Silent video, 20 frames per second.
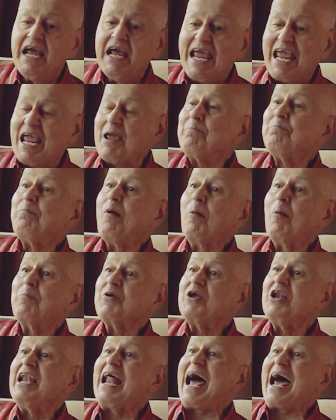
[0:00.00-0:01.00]
a
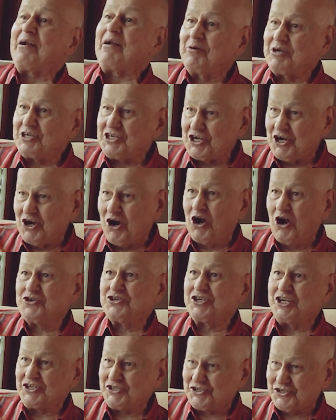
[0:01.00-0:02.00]
popularity
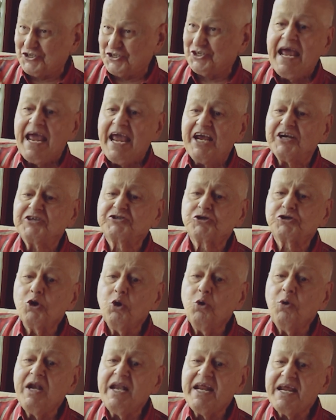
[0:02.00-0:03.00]
contest. A
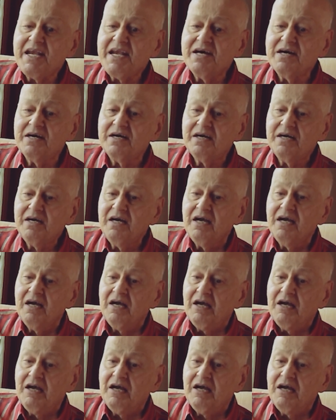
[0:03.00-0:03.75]
true leader